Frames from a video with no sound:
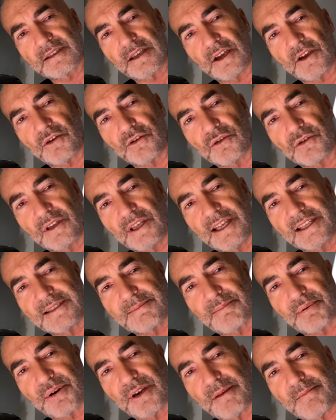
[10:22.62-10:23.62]
So
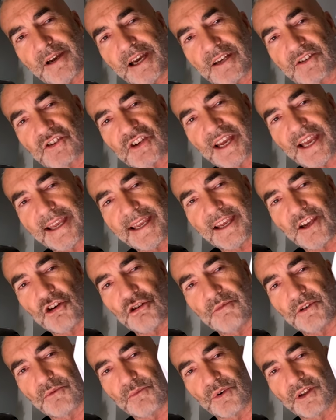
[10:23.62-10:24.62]
it's pretty much a
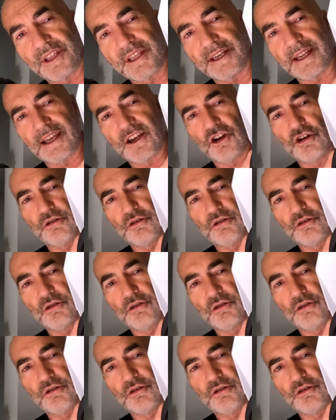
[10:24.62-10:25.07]
helmet within a